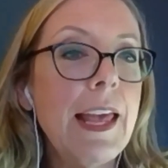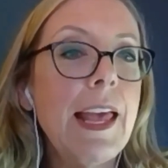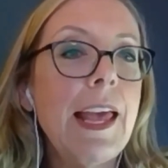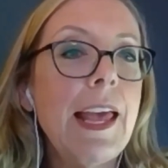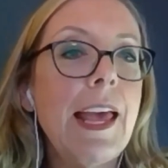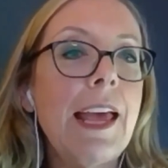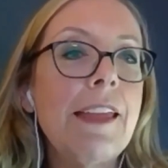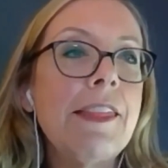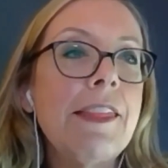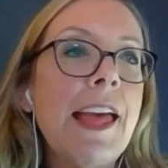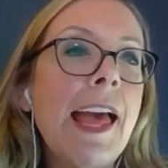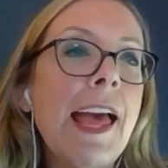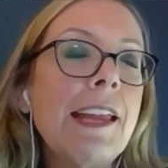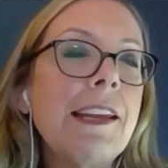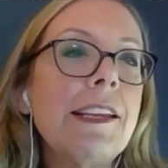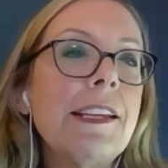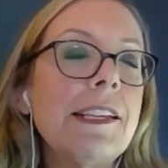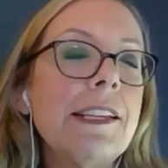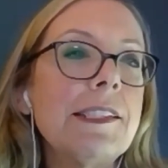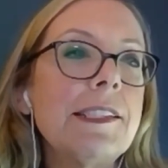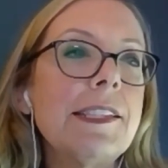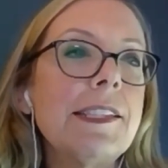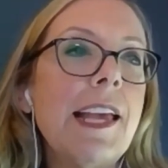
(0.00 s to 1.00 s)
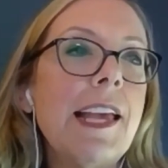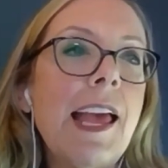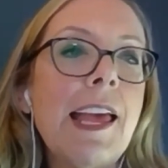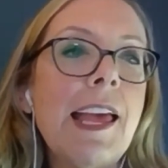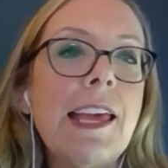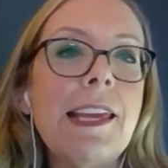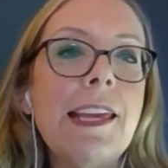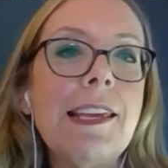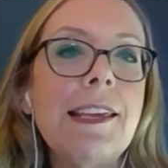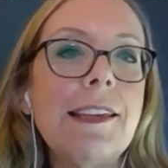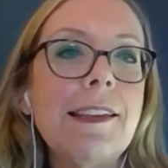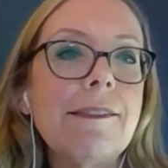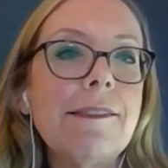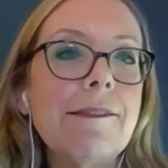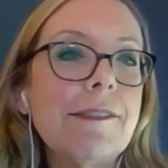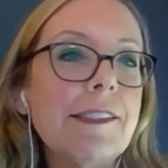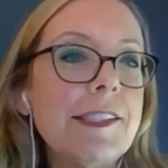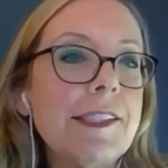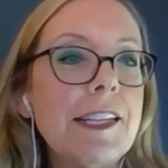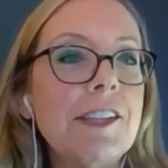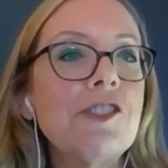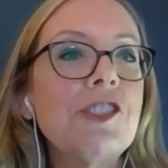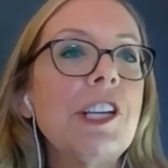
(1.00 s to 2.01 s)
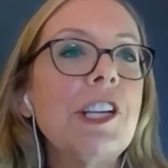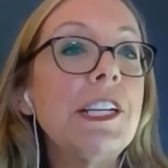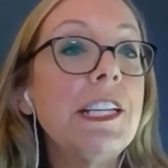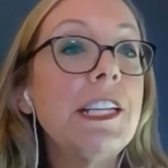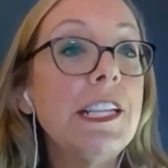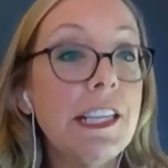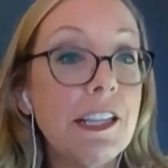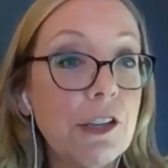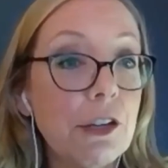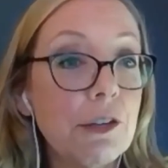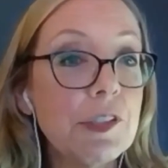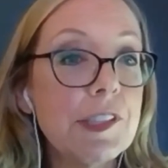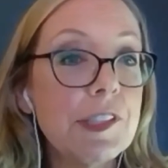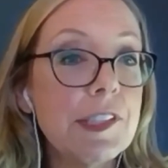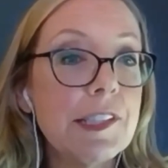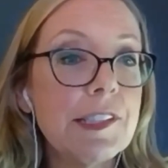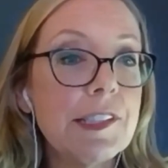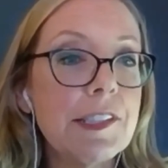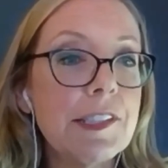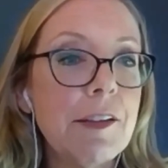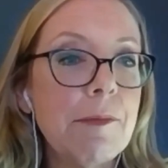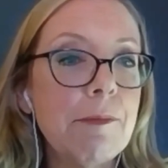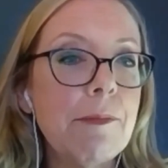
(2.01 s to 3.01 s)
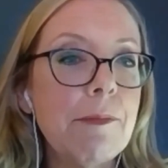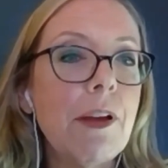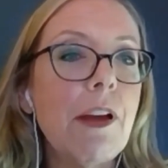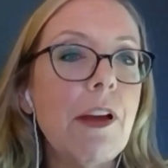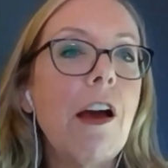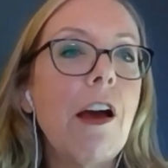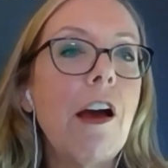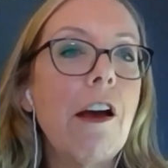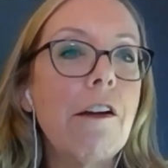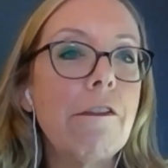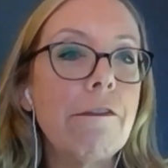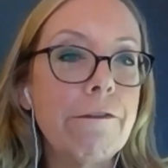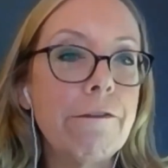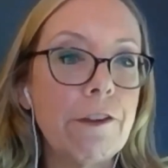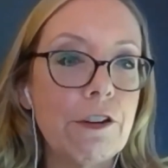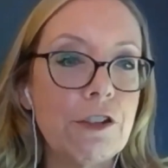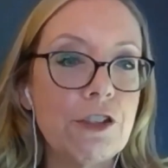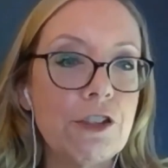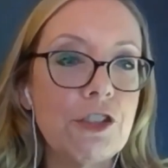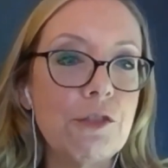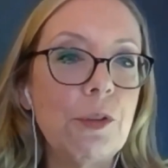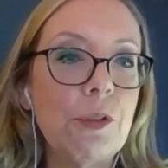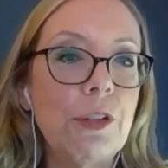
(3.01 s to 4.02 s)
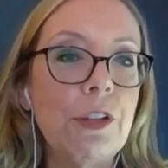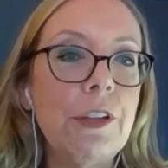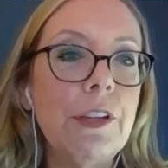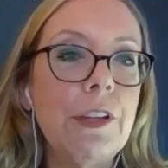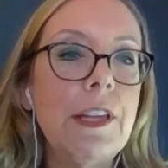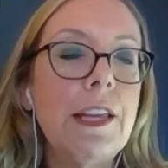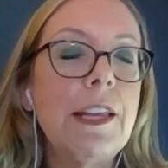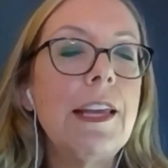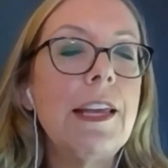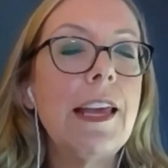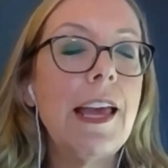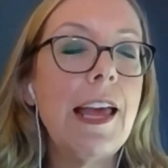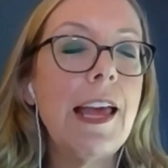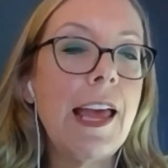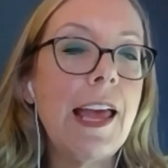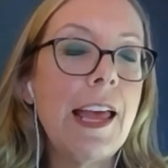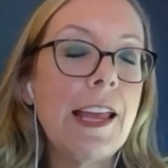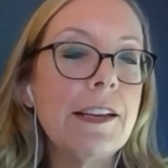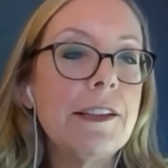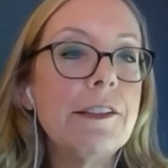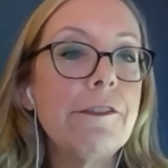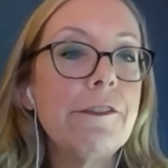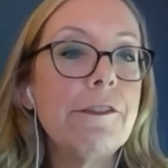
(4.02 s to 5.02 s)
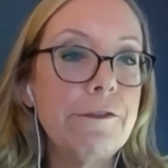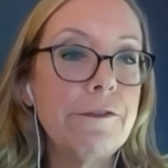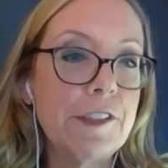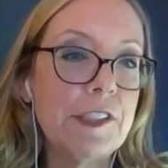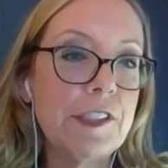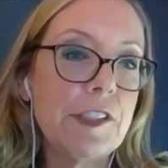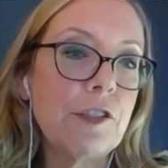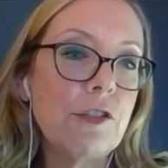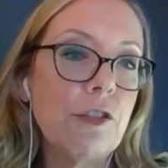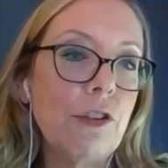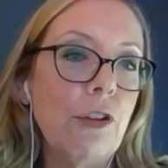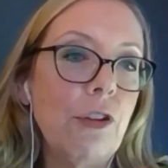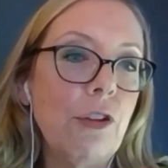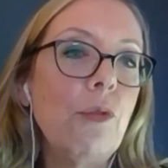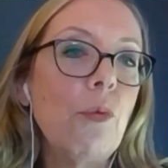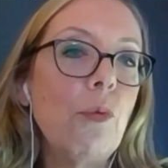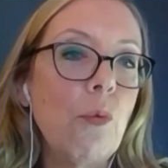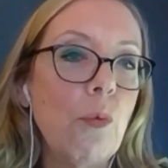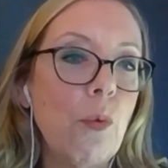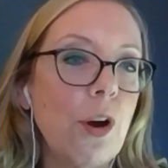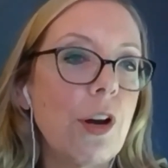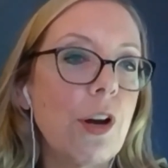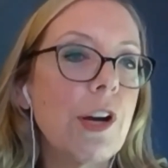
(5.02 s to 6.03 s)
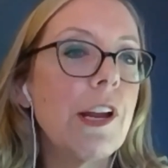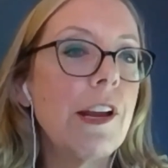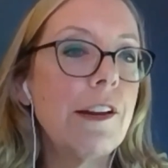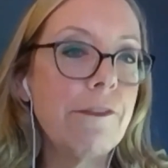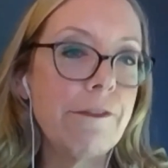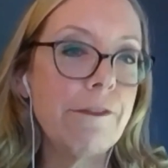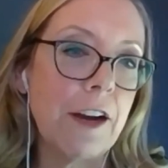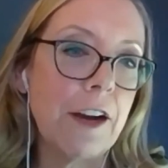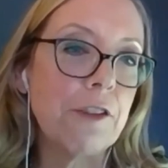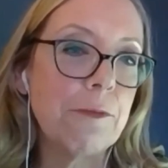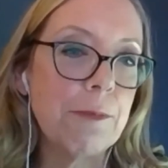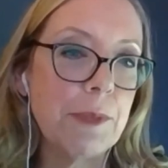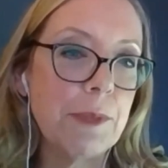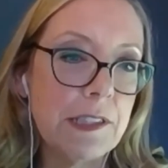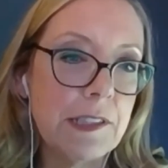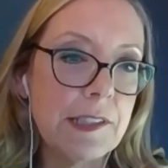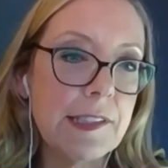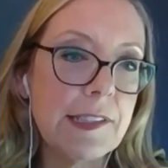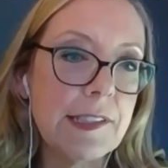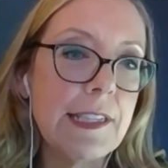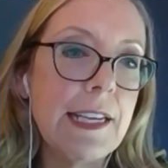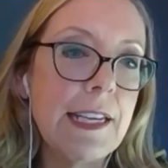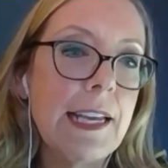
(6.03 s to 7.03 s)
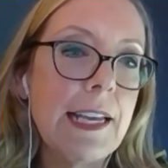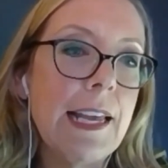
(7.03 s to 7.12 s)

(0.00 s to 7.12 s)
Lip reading: And that is essentially an ecosystem of virtual and physical work environments.